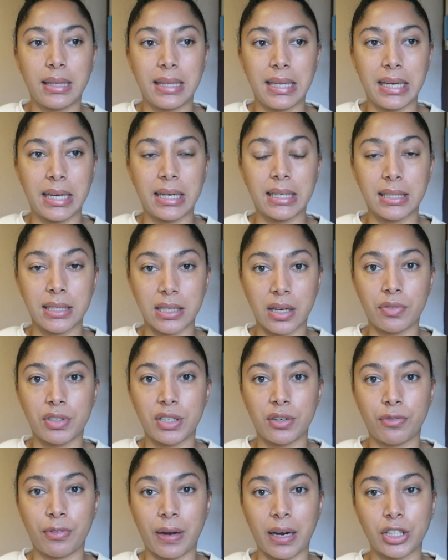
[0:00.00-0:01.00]
the
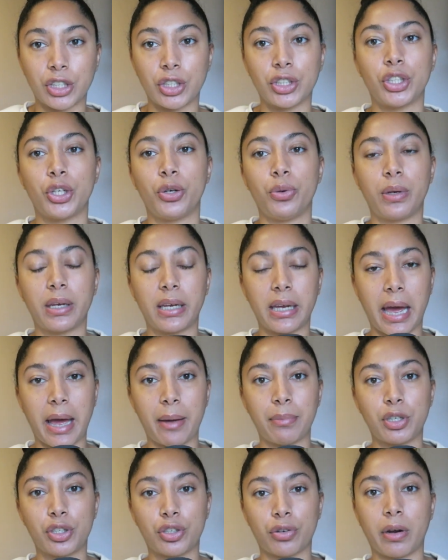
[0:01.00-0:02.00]
conservative factions who
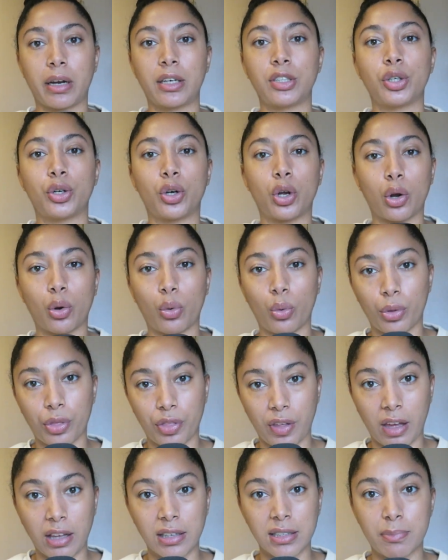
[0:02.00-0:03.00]
kept trying to claw
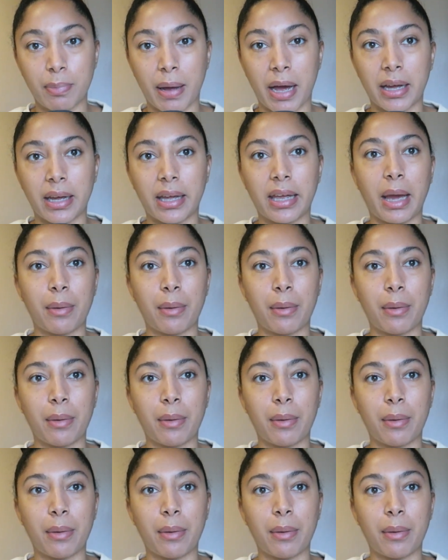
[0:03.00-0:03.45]
things back,